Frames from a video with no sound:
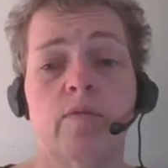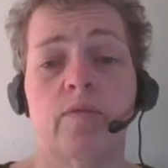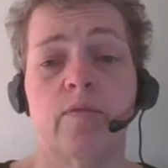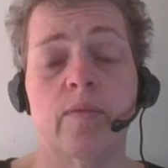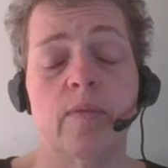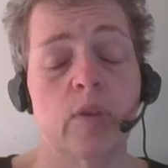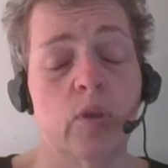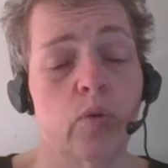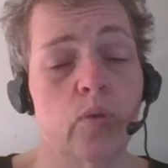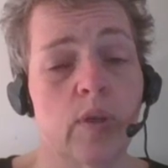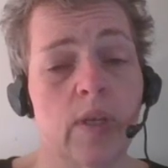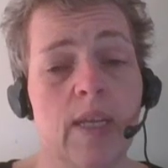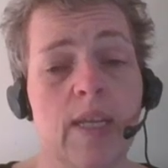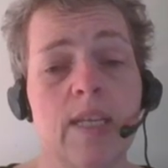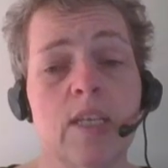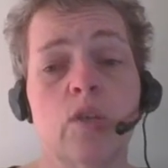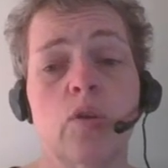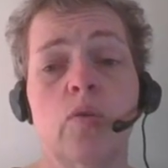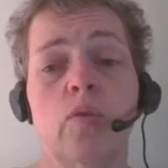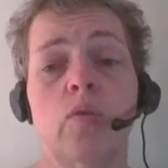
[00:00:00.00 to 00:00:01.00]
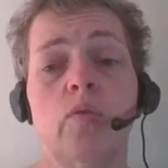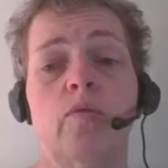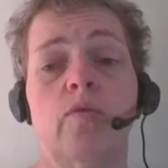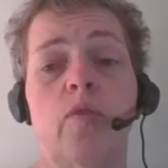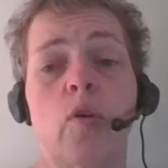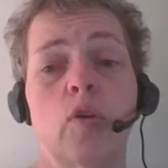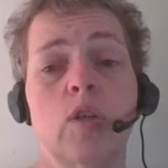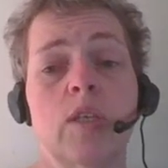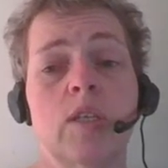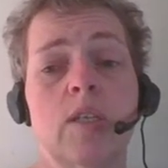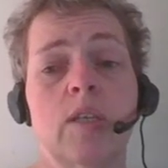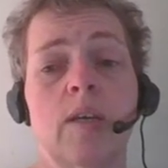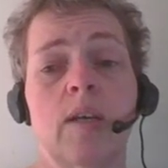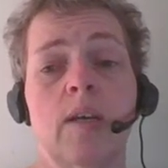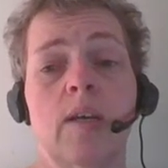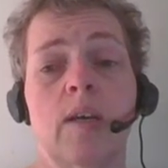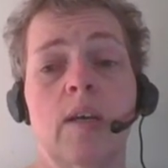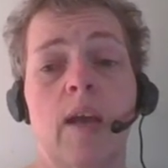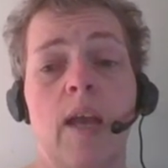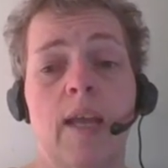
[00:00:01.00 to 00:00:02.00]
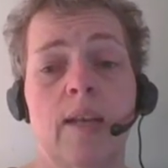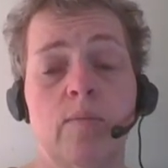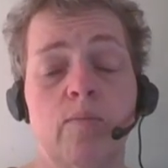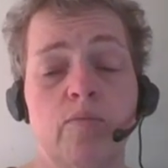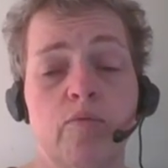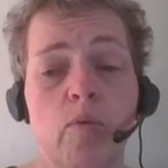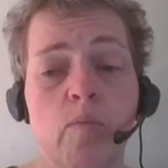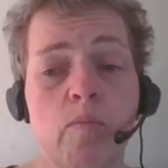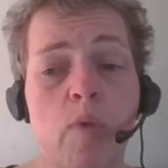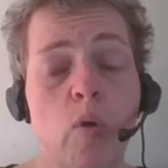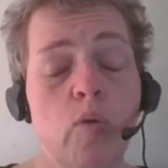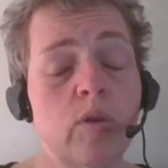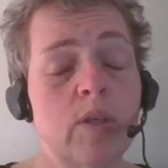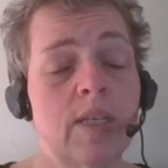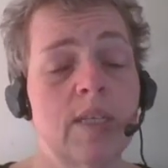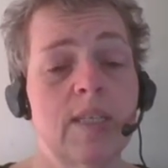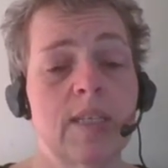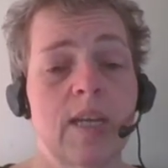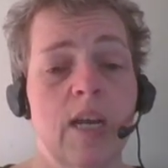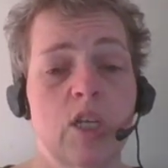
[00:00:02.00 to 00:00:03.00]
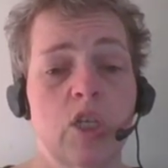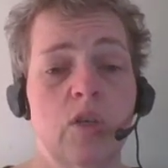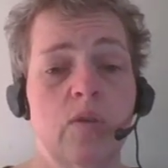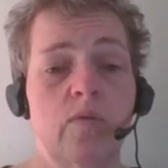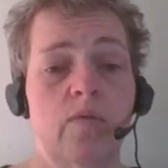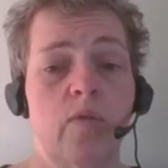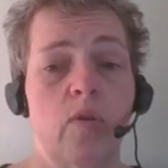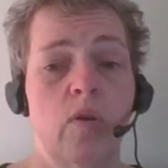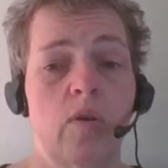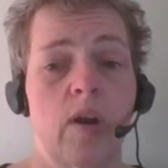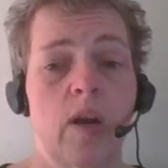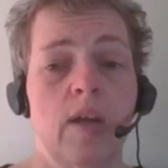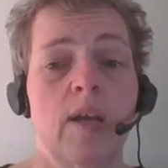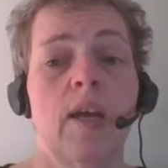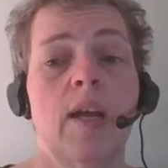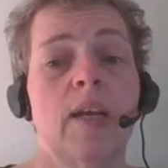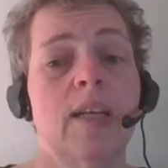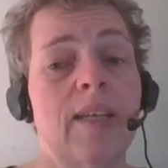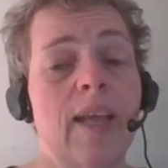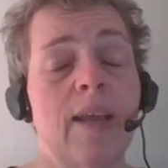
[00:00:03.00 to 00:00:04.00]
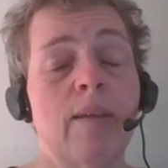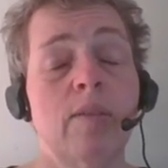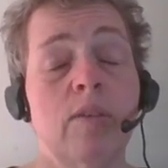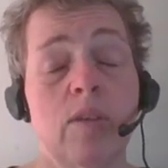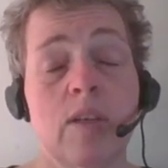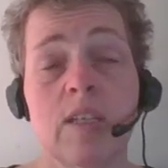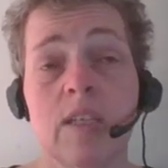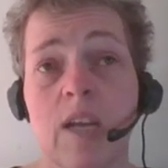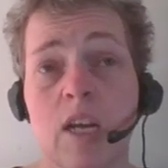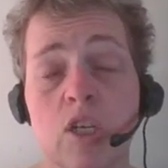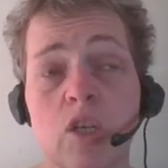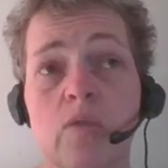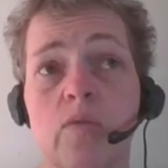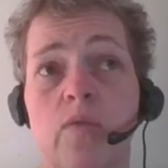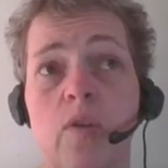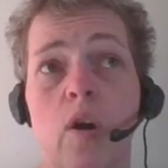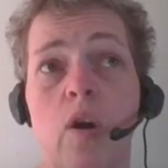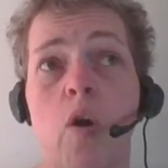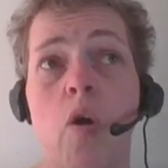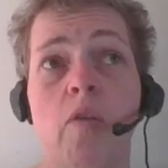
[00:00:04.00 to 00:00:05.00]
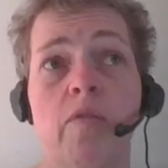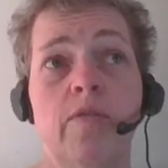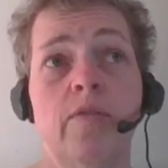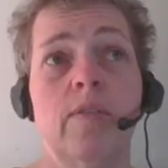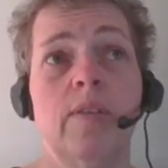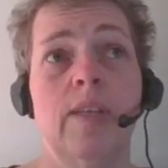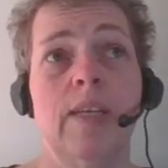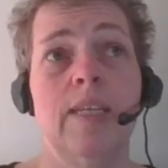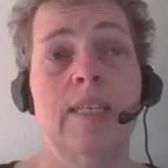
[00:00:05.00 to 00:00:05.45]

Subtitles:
You need to foster and promote discussion fora. The discussion fora often need a